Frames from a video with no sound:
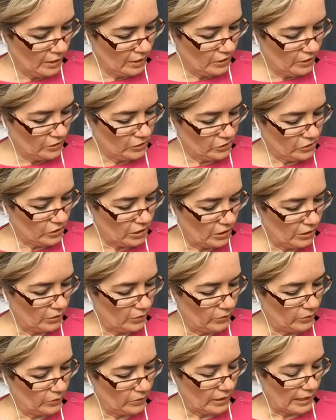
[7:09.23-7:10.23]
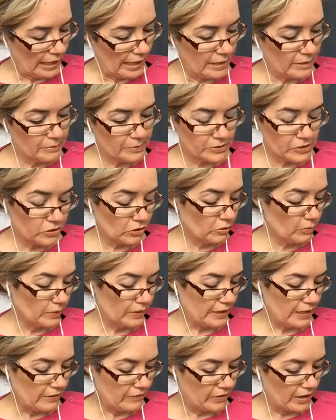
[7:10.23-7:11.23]
So I do
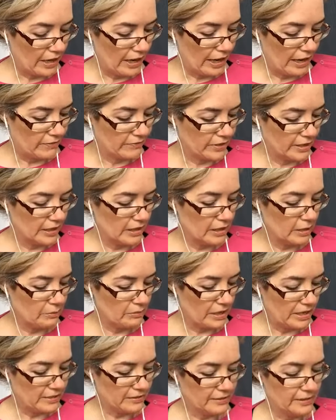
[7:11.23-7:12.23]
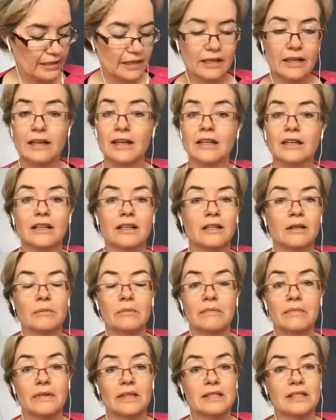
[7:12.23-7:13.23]
believe that having the basic
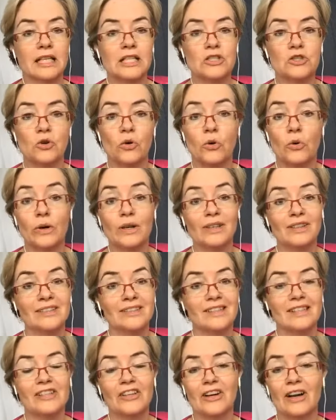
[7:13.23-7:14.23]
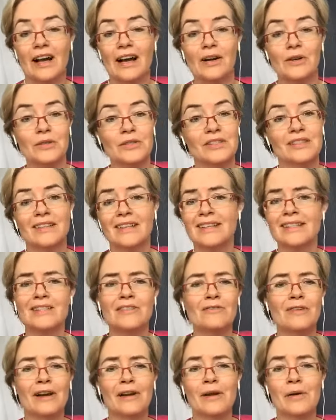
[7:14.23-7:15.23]
essential oils in your house is a
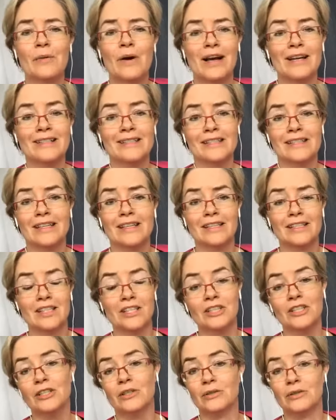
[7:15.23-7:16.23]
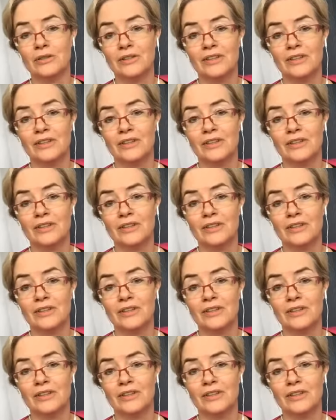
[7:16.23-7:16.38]
very wise thing to do.